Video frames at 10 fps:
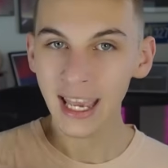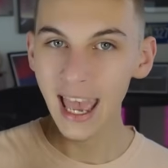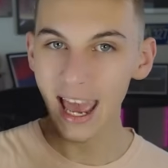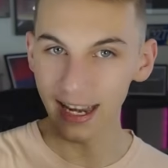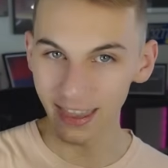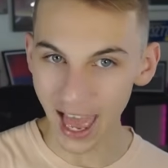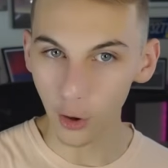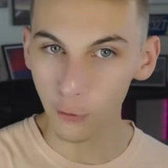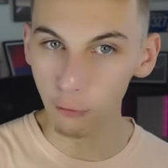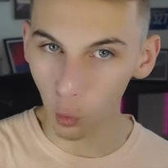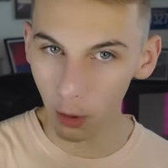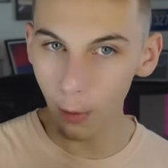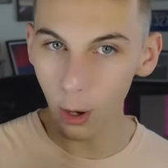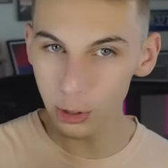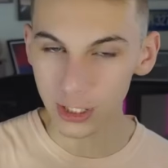And that over warm
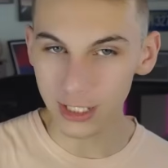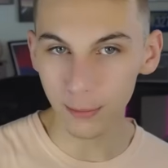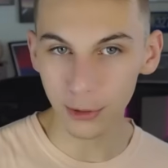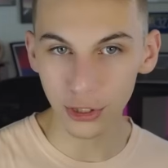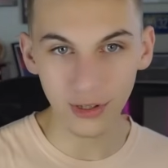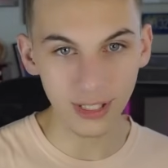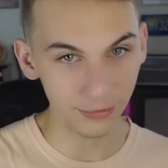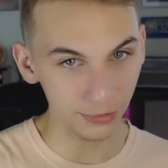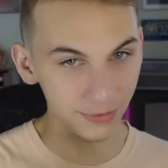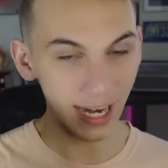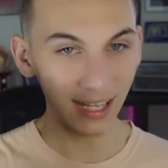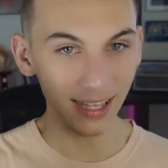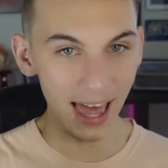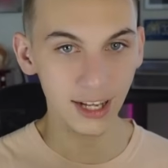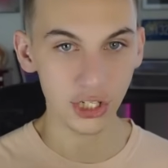ocean temperatures, and if we've got a
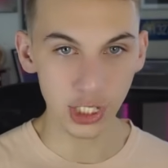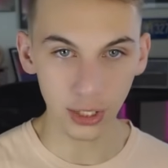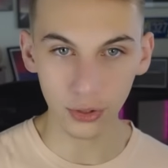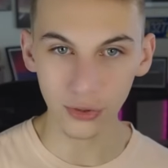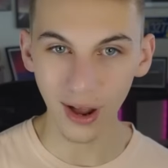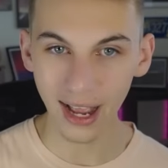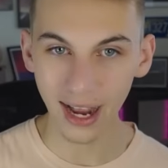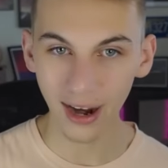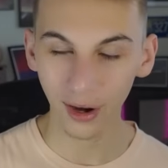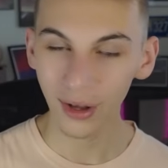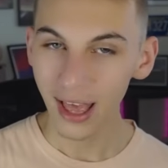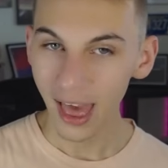lack of sheer and dry air,